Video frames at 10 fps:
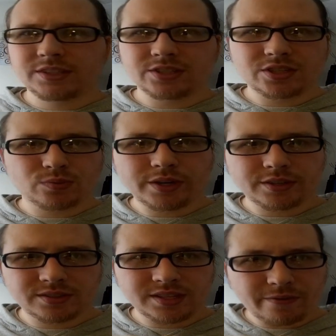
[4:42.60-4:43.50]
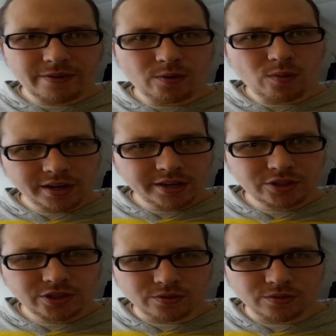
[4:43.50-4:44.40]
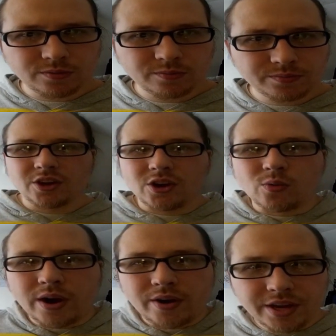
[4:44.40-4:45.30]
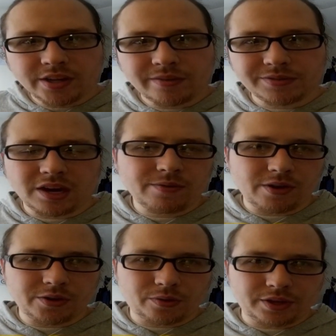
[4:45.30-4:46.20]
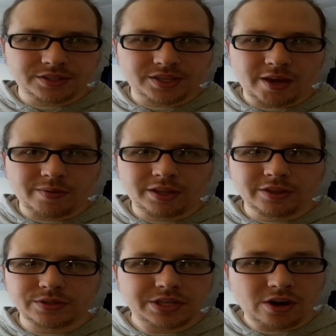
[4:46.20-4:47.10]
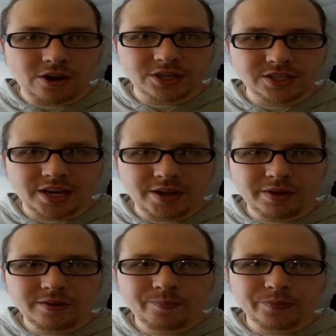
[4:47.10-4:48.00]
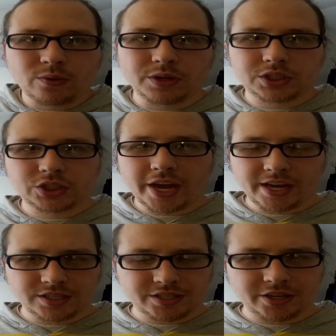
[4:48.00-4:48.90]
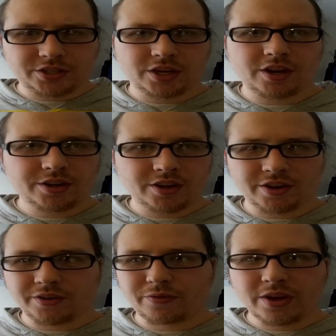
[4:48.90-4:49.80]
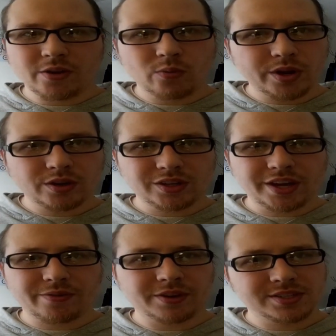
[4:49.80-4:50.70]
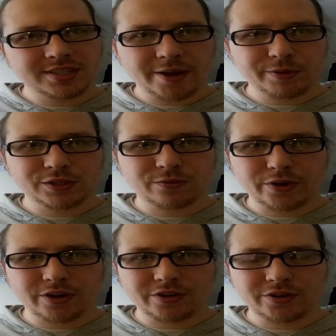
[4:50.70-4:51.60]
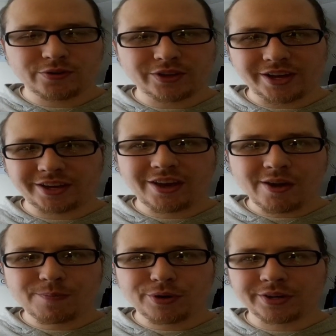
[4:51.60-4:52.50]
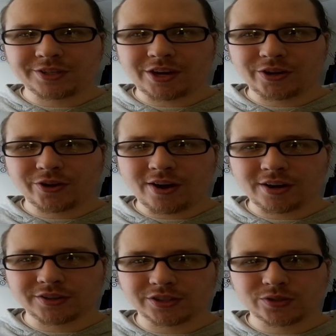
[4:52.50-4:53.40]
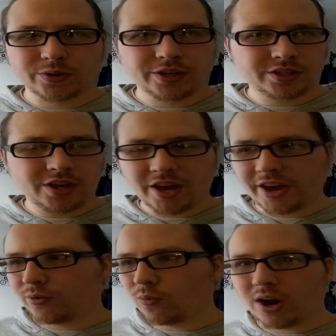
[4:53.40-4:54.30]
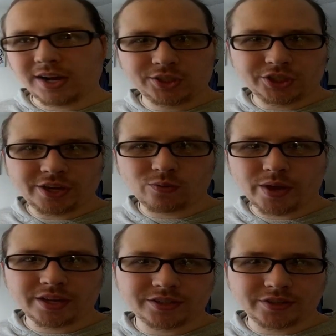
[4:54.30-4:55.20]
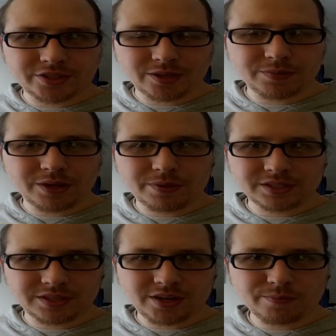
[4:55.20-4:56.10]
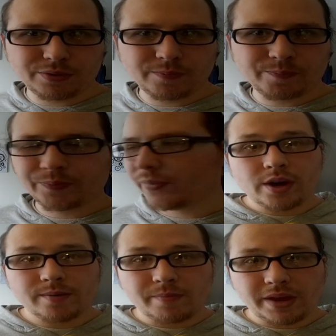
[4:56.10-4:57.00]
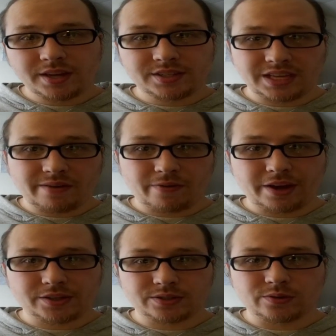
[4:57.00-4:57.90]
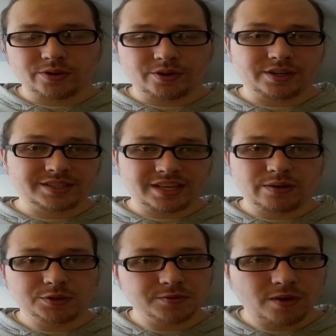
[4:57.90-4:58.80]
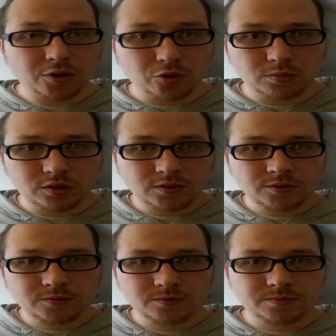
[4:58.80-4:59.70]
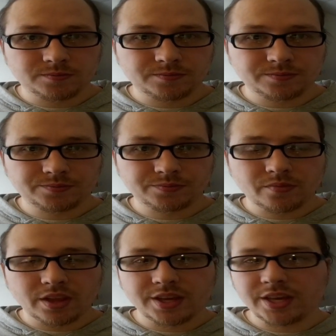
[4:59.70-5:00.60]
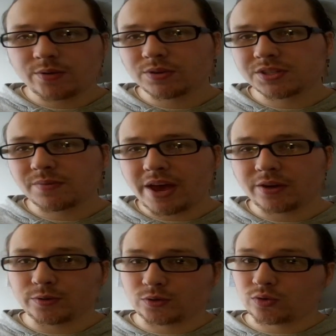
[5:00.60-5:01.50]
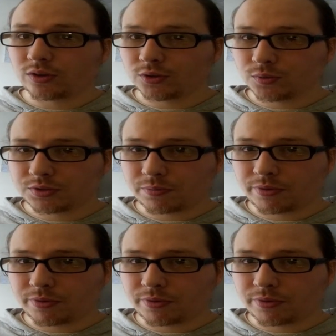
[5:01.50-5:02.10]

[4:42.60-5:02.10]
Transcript: this is what Ze Frank wanted too. Where he left off, other things came in. There's the Art Assignment, which has a ton of real life assignments for you to do, like put $1 on the street and watch and wait until somebody picks it up. What made Ze Frank so good is that he was vulnerable. He was a man who struggled with